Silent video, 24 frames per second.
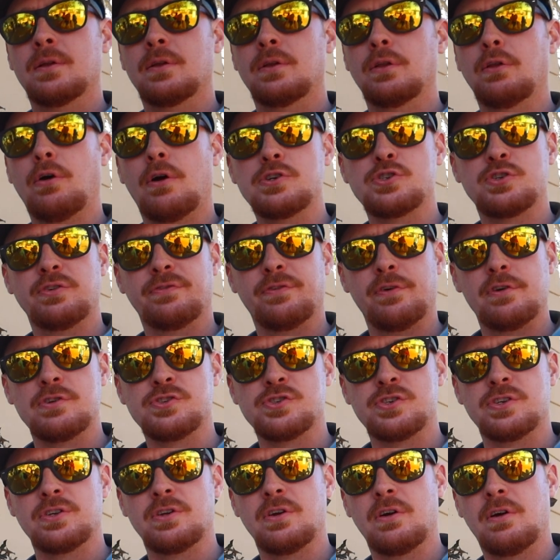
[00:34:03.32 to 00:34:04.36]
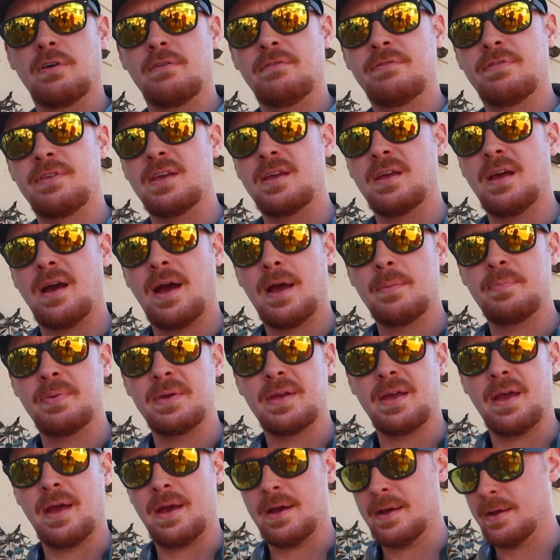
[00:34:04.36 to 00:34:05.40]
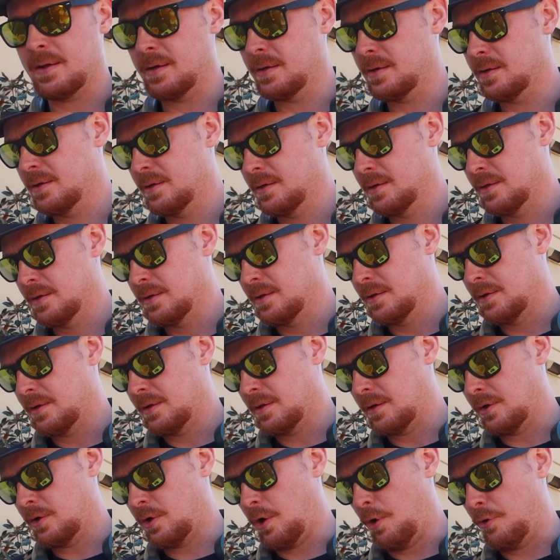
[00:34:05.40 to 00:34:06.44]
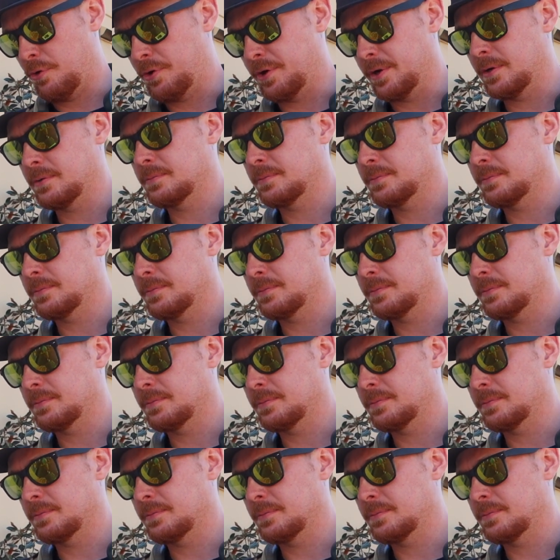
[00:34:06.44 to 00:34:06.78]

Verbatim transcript: larger version of the IPA, Kona.